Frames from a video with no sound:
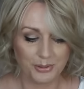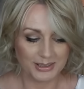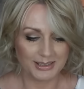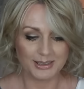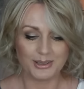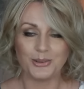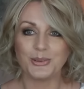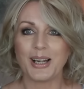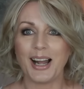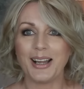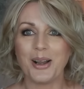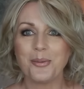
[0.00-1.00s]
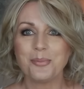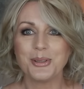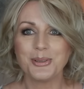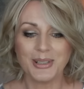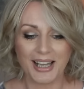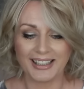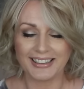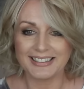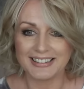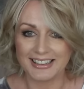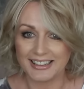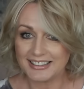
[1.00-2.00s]
with this look. I hope you
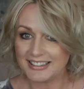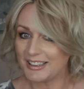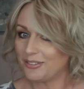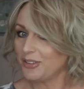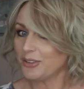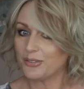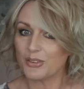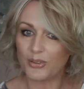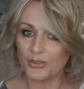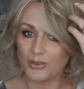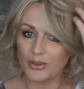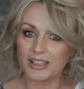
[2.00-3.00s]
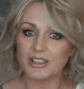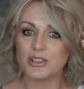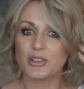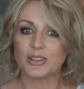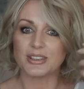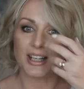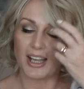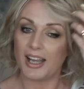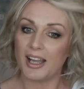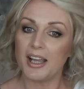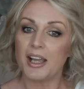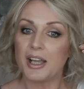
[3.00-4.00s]
liked it. If you've got quite short
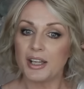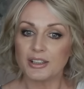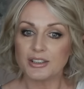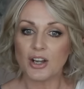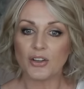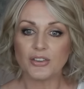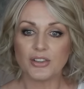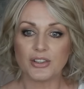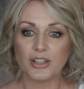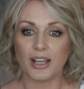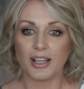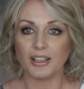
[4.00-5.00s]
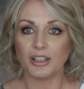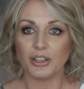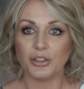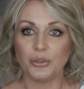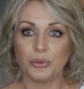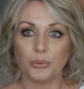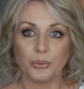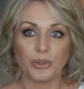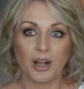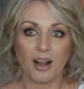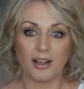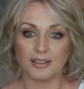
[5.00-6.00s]
hair, don't think you
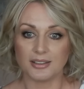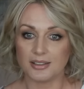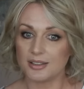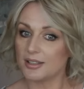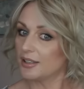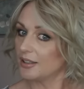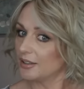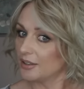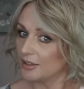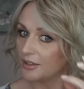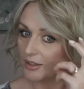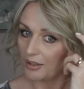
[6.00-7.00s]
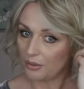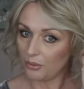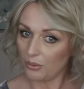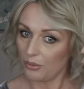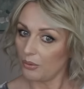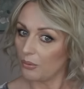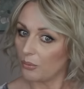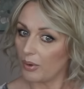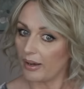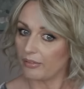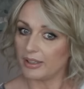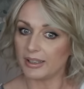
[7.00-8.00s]
can't
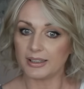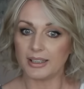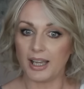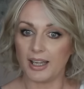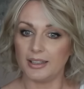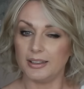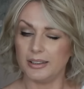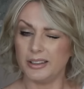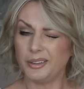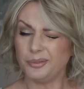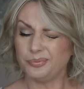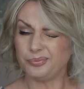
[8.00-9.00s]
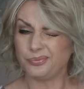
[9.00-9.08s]
wear it curly